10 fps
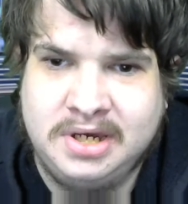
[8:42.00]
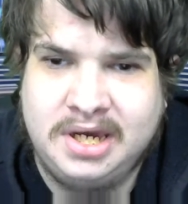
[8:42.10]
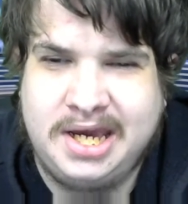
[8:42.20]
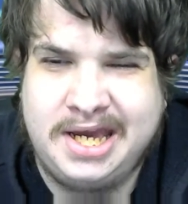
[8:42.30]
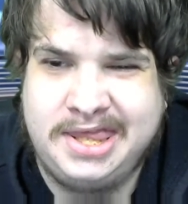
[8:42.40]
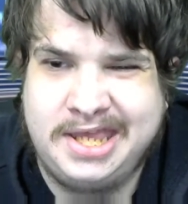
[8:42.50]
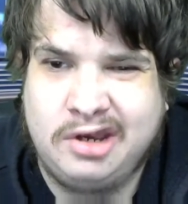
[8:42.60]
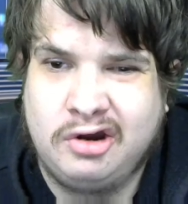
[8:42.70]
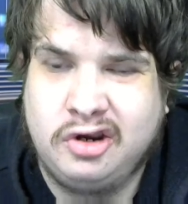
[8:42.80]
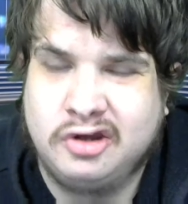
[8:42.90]
and they
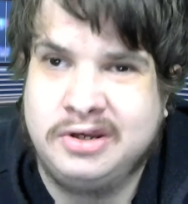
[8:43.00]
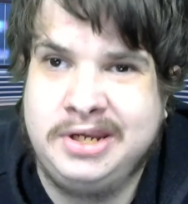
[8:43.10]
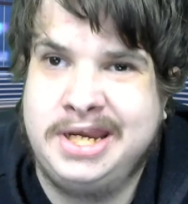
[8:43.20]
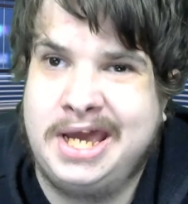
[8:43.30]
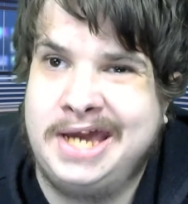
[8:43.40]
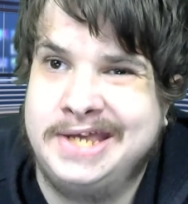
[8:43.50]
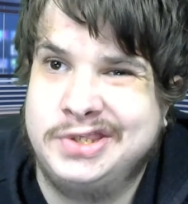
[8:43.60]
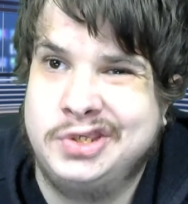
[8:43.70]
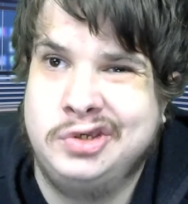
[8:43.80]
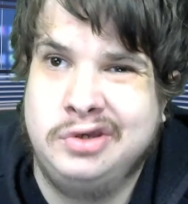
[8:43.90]
are looking
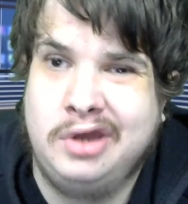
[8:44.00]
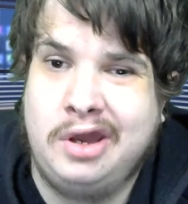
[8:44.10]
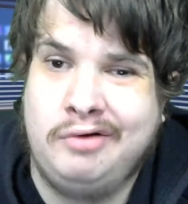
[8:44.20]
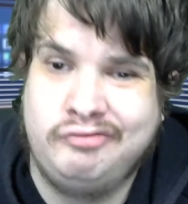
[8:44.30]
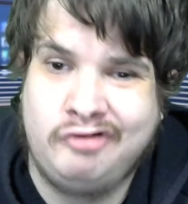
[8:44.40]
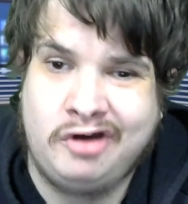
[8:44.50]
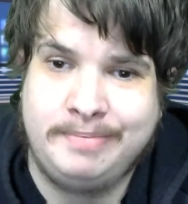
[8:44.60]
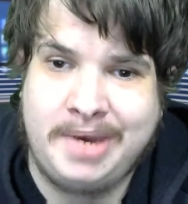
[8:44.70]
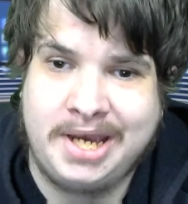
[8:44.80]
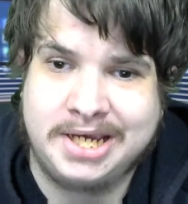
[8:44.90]
at a
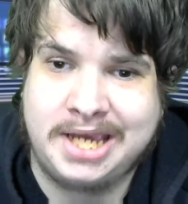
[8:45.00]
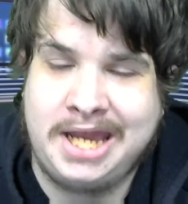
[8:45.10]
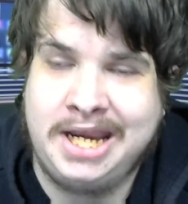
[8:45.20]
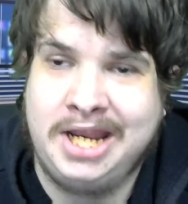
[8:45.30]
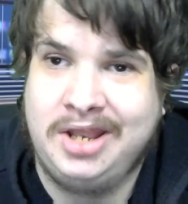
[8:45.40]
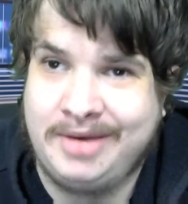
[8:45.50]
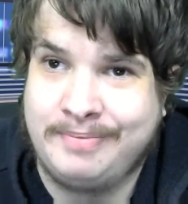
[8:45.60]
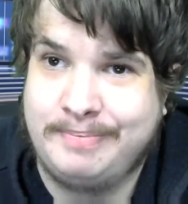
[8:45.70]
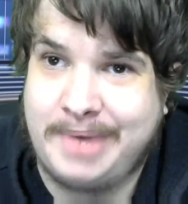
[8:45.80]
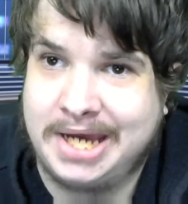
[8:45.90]
right back and a left
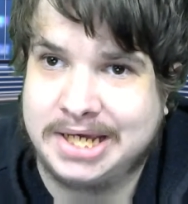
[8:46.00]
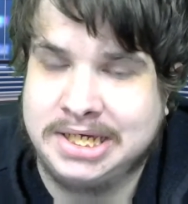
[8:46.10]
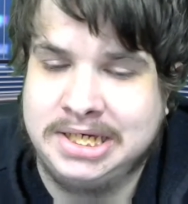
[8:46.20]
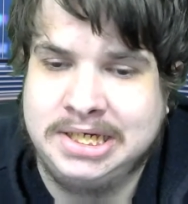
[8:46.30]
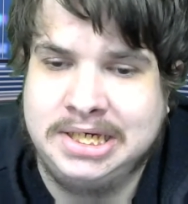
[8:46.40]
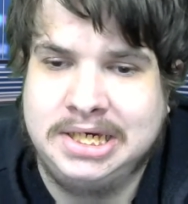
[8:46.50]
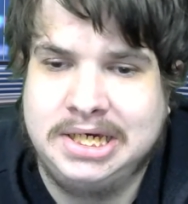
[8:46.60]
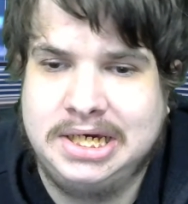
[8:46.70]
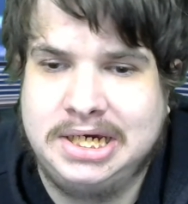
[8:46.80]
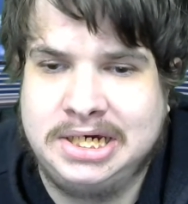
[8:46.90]
back,
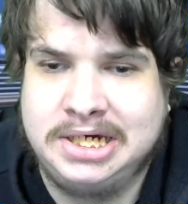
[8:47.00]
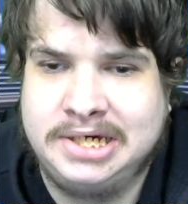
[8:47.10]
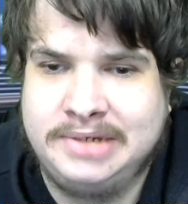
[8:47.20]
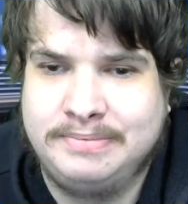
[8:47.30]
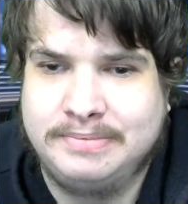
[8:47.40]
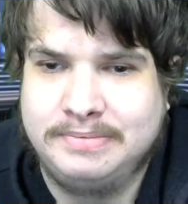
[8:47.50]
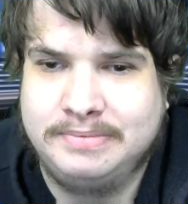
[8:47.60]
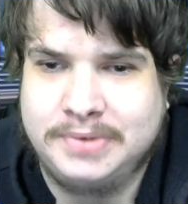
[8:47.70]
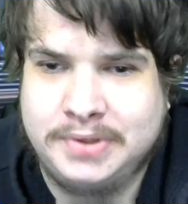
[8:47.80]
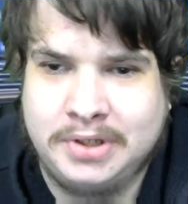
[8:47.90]
um,
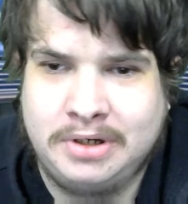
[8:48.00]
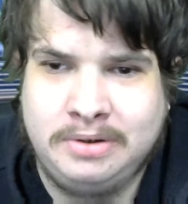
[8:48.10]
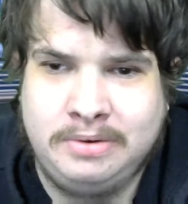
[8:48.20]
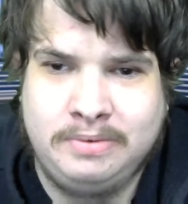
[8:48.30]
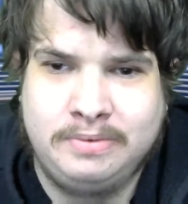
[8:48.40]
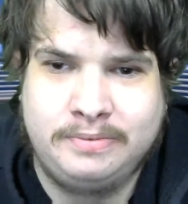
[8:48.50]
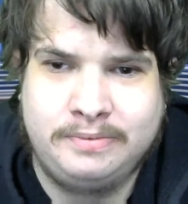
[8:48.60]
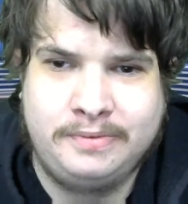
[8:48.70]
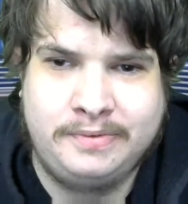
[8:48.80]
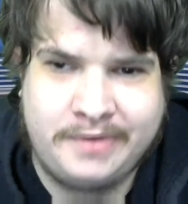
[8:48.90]
so
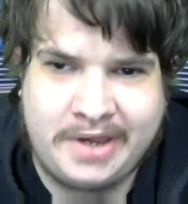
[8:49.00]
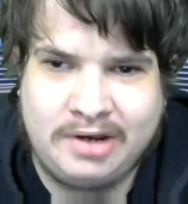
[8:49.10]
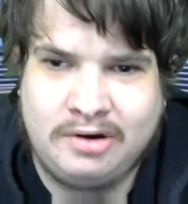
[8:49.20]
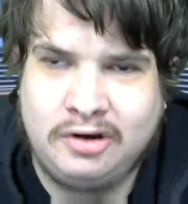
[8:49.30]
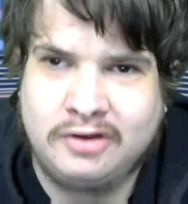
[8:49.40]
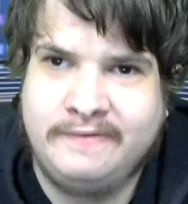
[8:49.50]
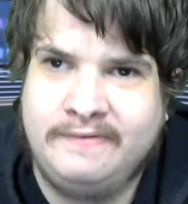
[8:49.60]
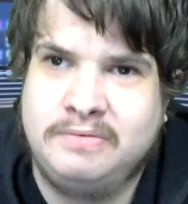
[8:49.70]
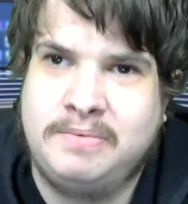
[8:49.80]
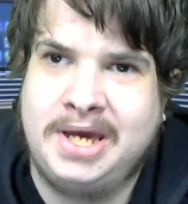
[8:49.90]
they are looking
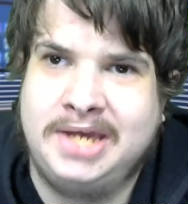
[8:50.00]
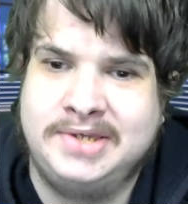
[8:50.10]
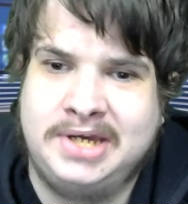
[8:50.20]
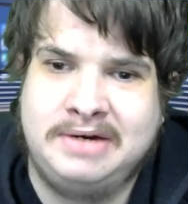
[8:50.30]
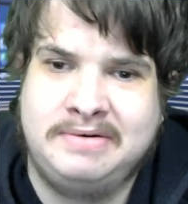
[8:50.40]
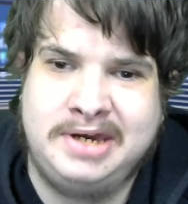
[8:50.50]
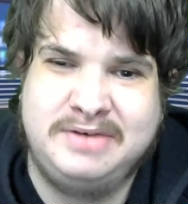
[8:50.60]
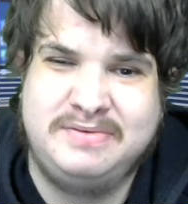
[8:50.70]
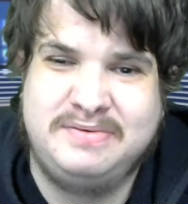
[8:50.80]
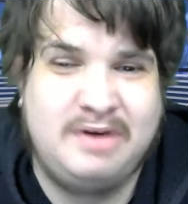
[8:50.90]
for players out
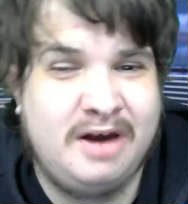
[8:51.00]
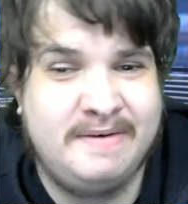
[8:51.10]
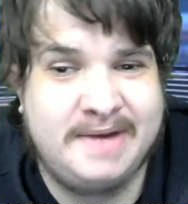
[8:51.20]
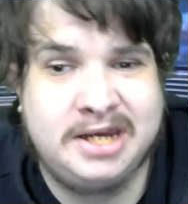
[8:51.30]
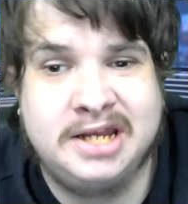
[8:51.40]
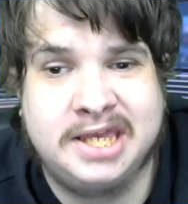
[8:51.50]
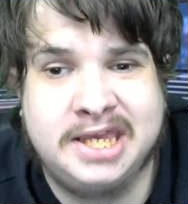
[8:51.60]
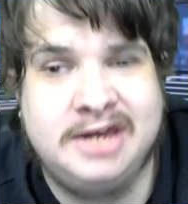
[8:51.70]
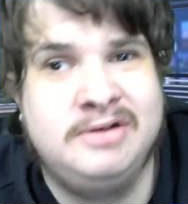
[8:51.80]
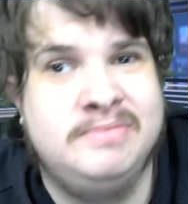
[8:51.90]
there. Are they going to
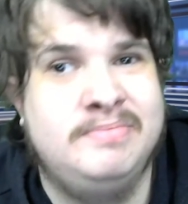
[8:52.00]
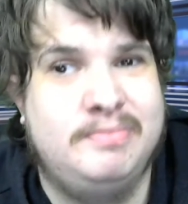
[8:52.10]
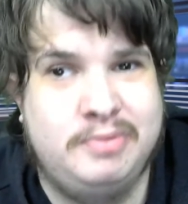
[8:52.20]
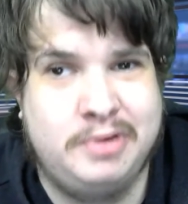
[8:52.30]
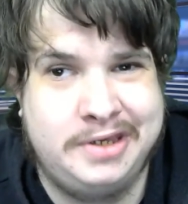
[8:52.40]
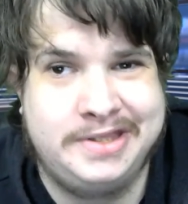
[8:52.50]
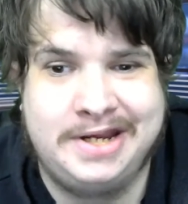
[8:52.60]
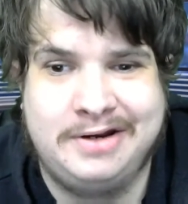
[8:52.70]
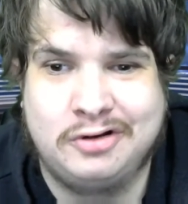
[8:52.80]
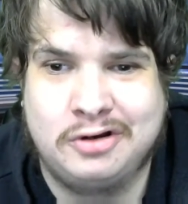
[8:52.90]
get them? Put it
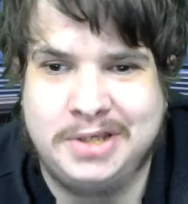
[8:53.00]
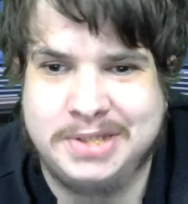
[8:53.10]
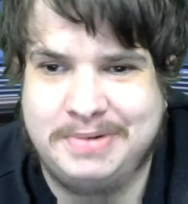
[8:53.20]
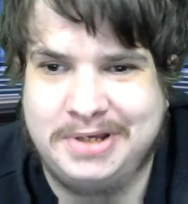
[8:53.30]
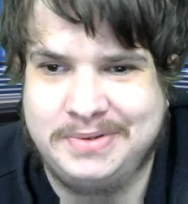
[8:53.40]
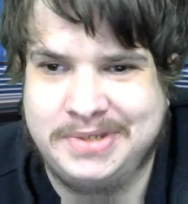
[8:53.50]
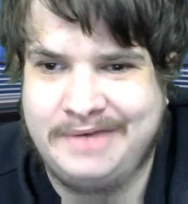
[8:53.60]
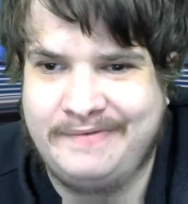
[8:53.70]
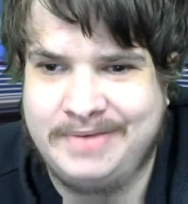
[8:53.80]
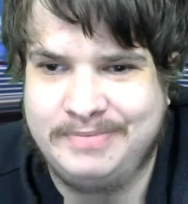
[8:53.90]
down in the comments below,
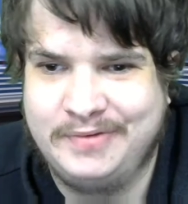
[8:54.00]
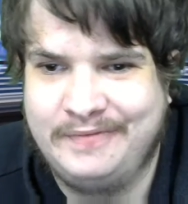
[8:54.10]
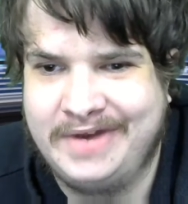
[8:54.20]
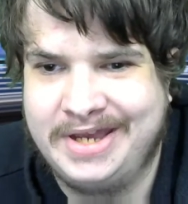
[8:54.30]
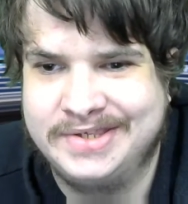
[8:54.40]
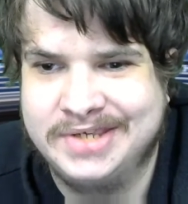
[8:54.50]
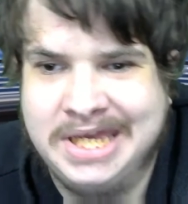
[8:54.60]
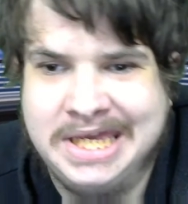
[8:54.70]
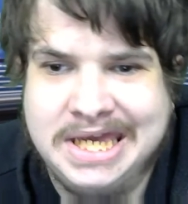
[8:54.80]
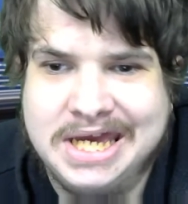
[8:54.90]
Southampton fans.
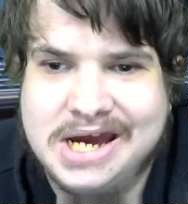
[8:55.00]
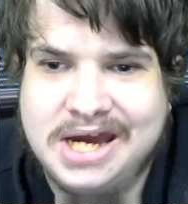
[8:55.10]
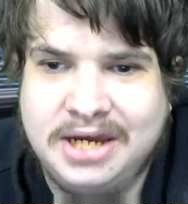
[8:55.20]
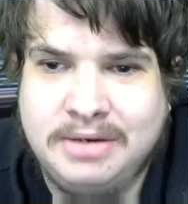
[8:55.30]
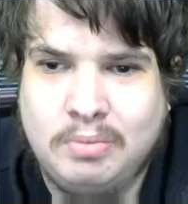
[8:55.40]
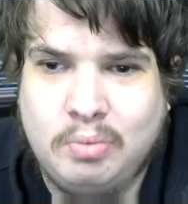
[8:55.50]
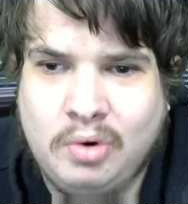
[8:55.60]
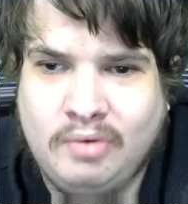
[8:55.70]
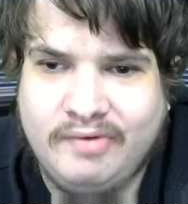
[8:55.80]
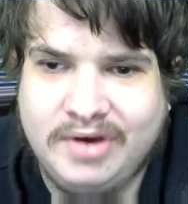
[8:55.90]
Um,
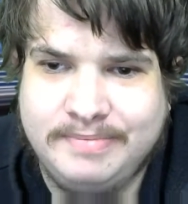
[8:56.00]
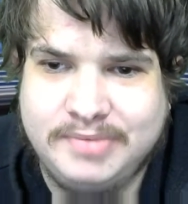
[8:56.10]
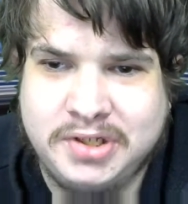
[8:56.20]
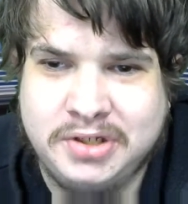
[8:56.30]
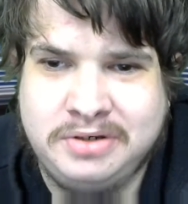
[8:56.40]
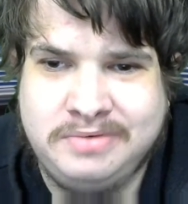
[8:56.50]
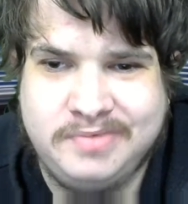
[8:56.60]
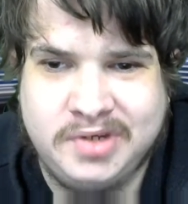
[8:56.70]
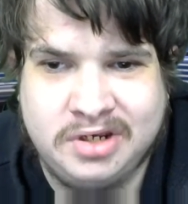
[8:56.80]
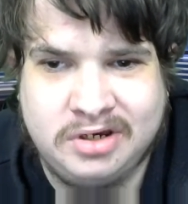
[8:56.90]
Wolverhampton,
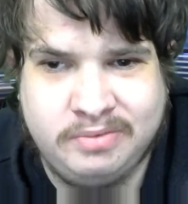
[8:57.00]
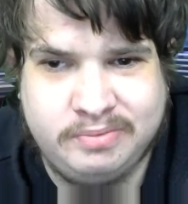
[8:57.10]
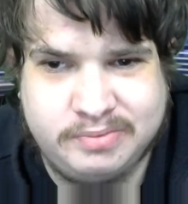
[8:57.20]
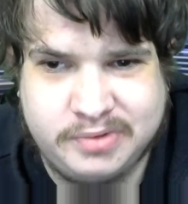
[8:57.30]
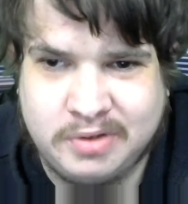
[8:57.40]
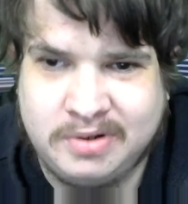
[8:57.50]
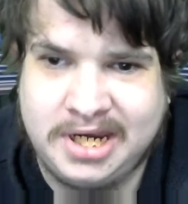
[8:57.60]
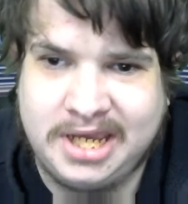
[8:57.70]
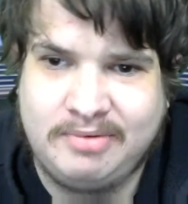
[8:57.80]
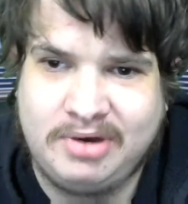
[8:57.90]
you know, doing
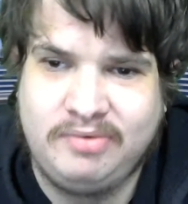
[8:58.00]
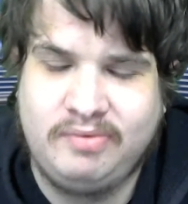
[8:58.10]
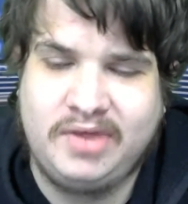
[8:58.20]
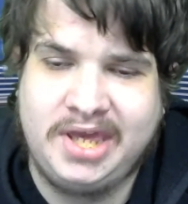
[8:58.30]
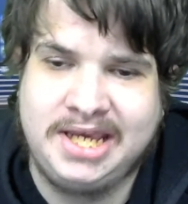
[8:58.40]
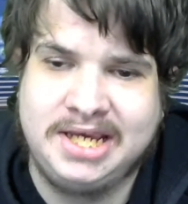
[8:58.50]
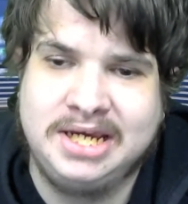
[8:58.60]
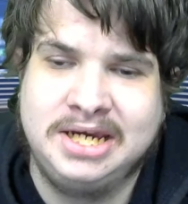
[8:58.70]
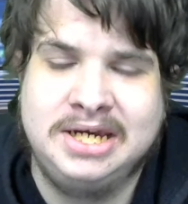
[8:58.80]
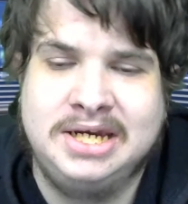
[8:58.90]
their own thing,
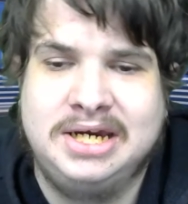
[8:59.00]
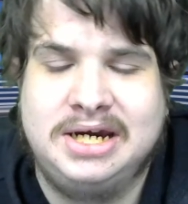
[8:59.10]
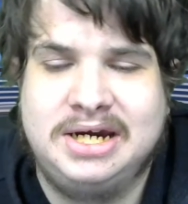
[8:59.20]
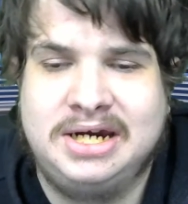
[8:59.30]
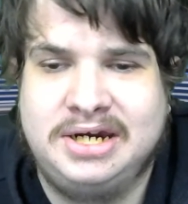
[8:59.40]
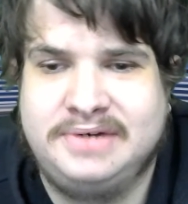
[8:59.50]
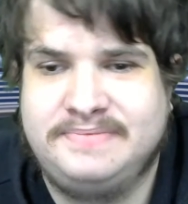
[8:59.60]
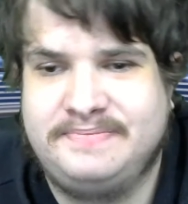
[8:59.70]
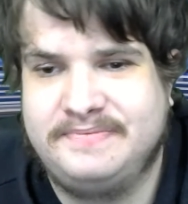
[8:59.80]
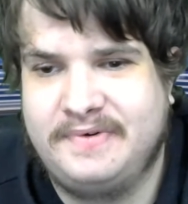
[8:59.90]

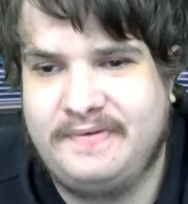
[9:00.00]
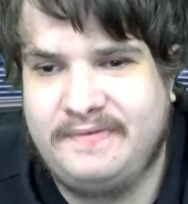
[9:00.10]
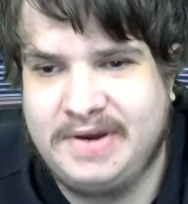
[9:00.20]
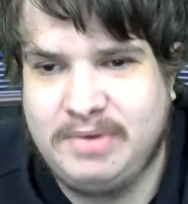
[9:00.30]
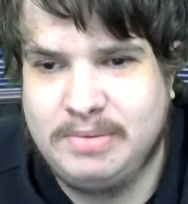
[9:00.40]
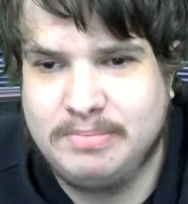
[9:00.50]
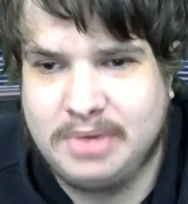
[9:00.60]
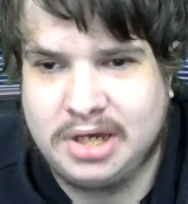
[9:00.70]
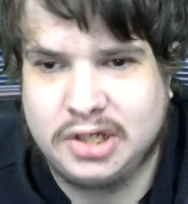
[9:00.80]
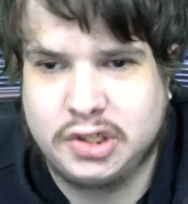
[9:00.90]
um, very
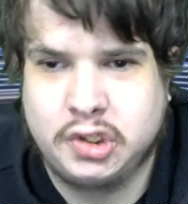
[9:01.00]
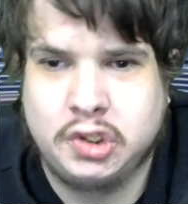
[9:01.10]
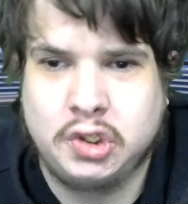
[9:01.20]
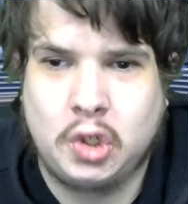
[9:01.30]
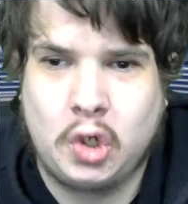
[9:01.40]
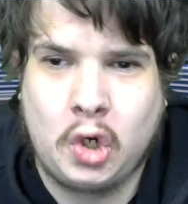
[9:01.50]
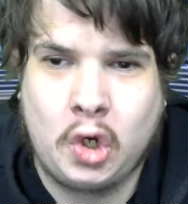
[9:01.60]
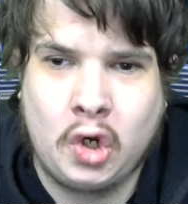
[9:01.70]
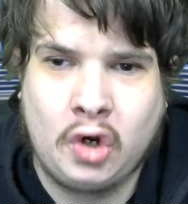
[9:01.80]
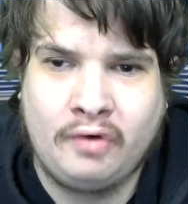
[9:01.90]
much
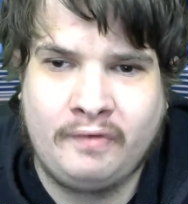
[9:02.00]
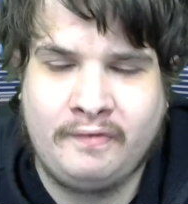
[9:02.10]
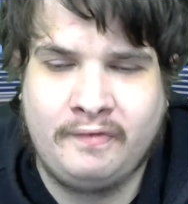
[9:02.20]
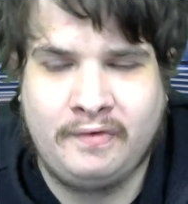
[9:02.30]
of